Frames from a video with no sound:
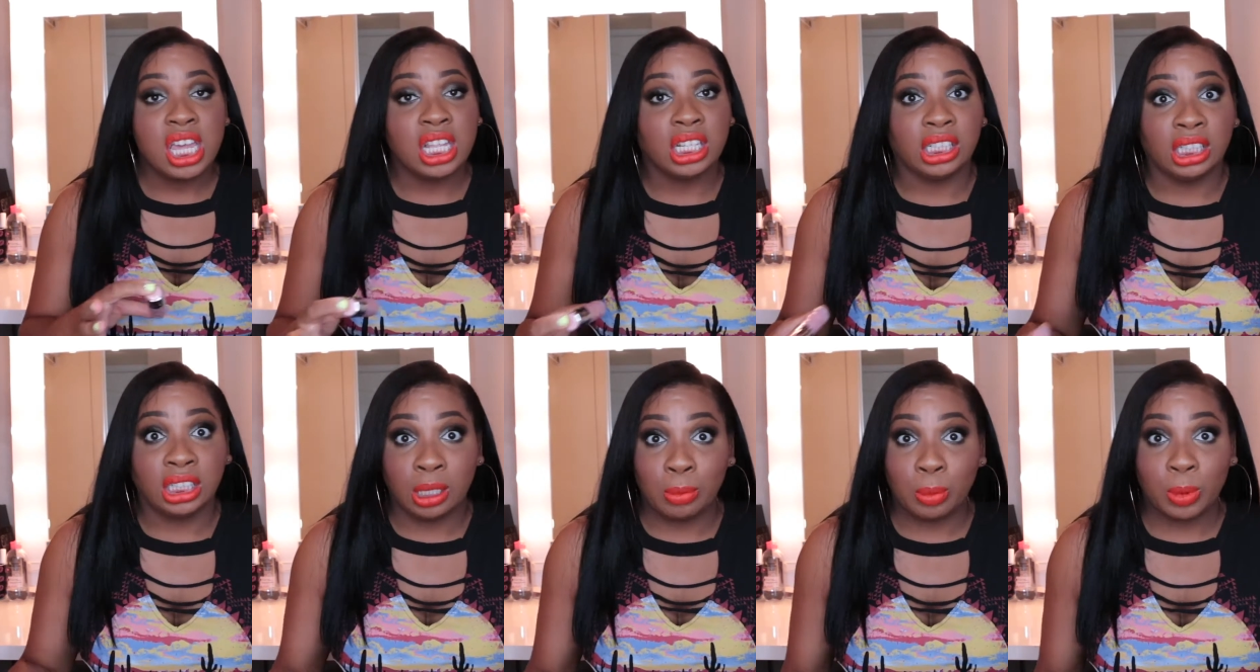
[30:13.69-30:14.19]

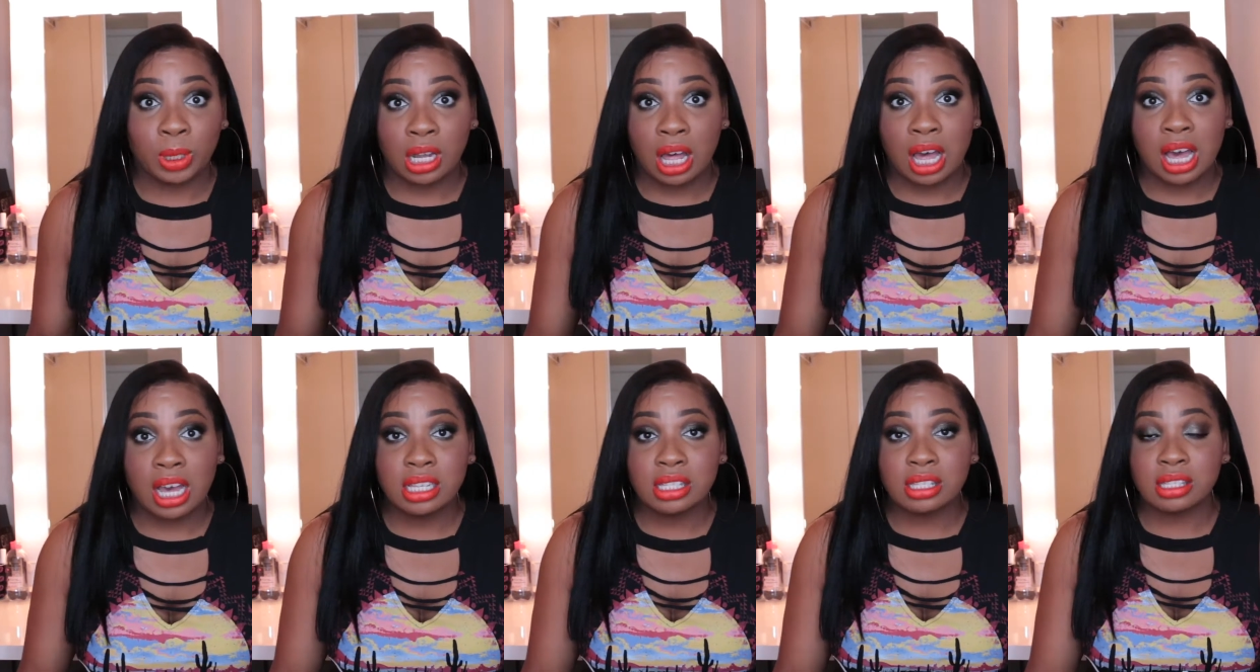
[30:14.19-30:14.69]
lip
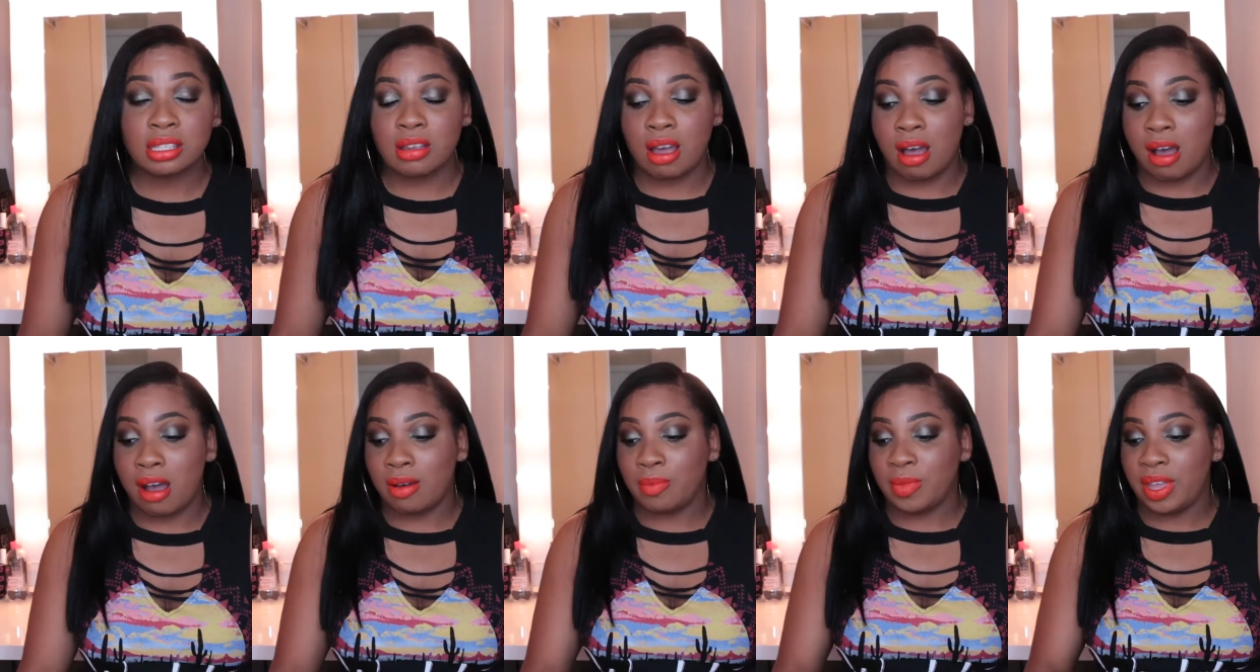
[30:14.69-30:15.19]
gloss,
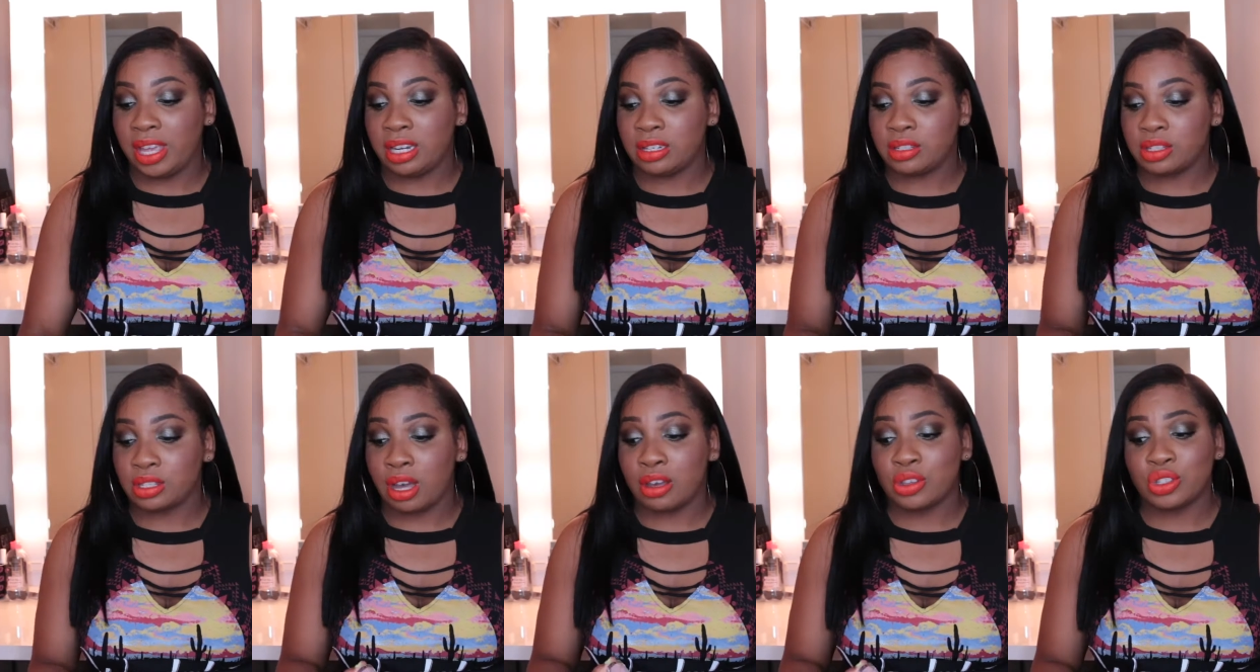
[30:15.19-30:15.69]
and
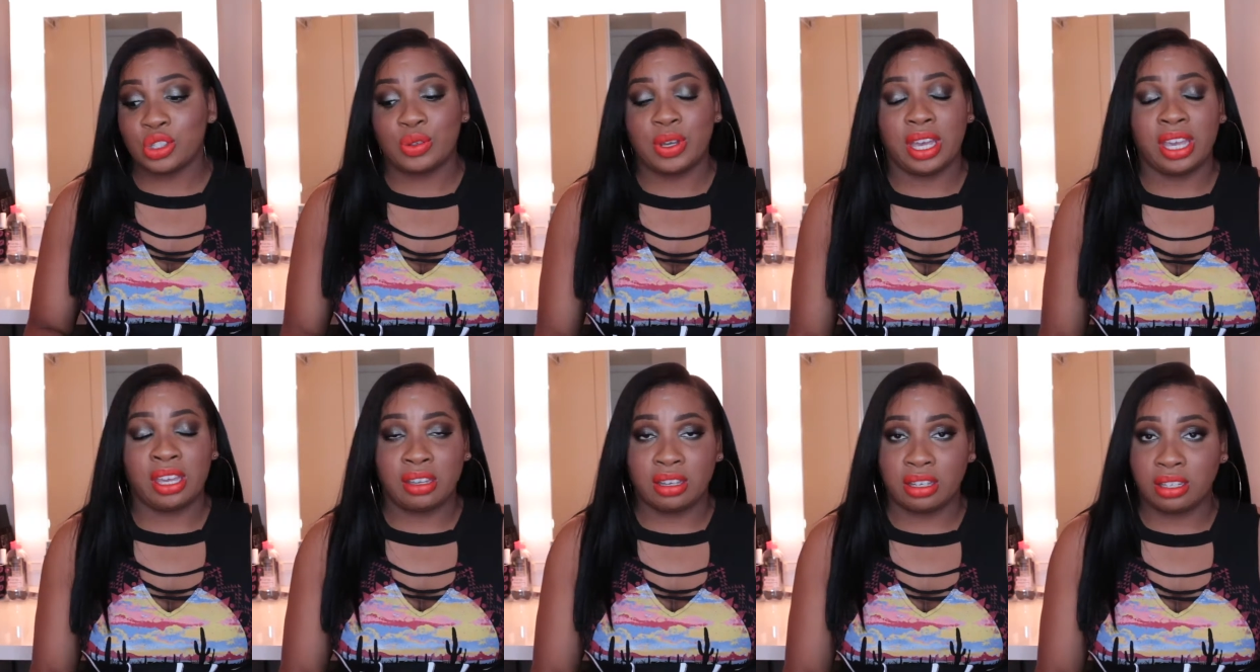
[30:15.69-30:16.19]
it's also
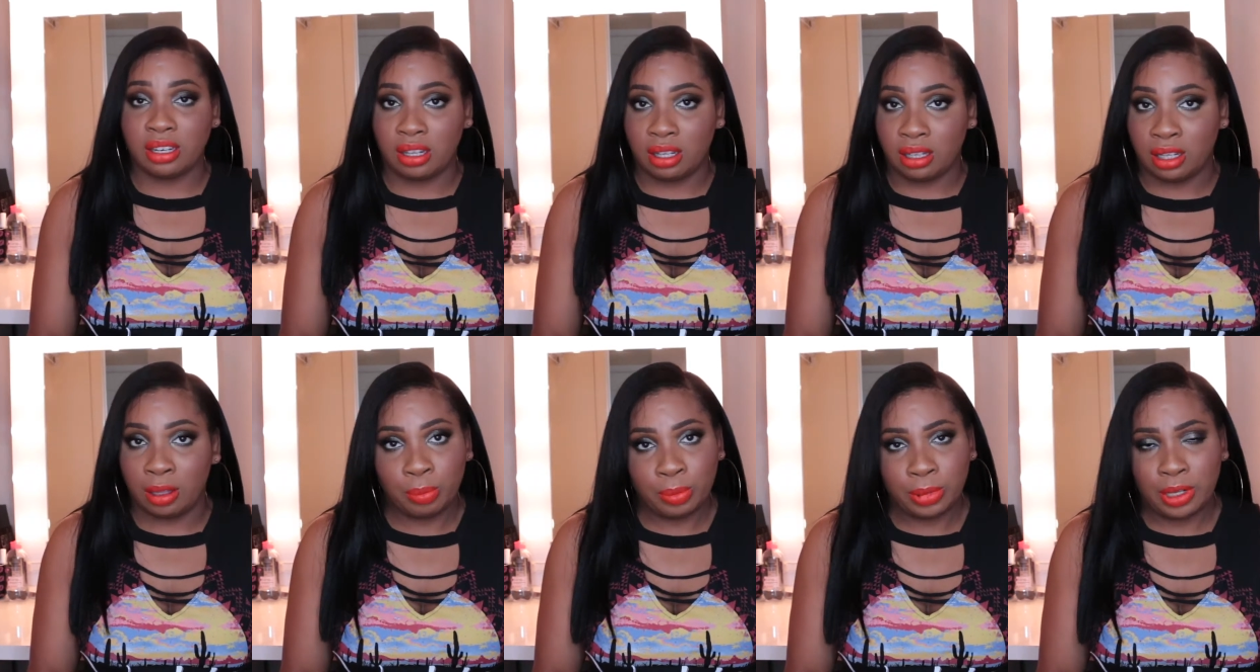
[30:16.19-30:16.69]
a good
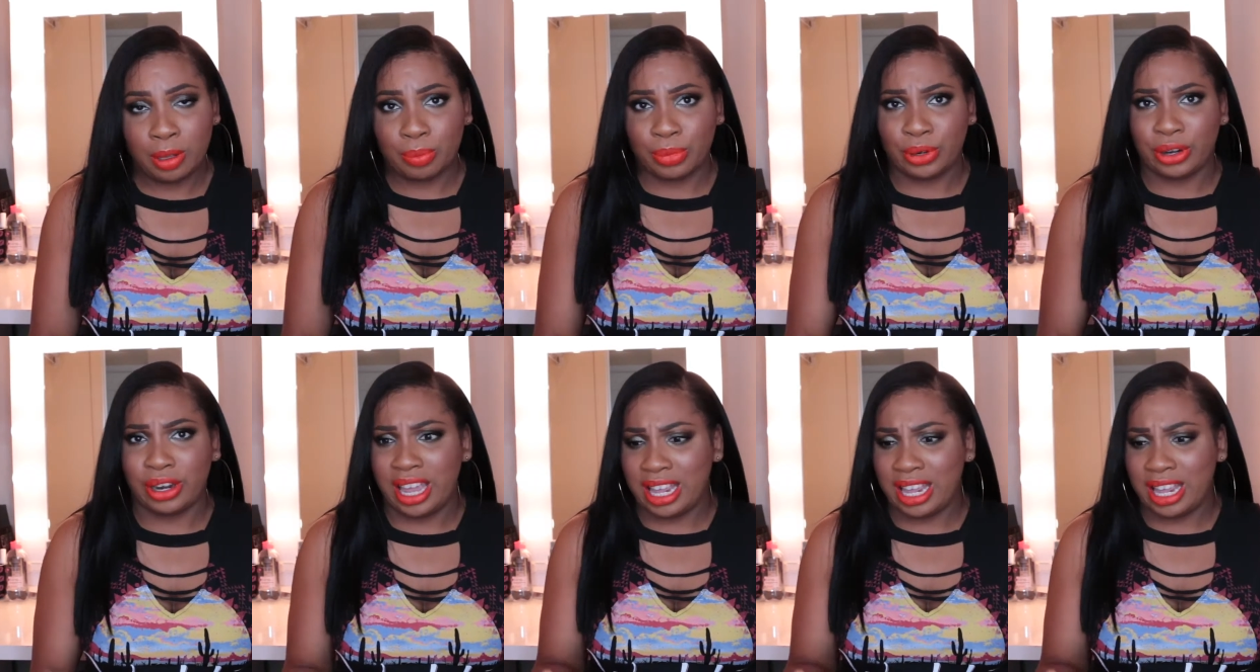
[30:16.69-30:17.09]
lip plumper,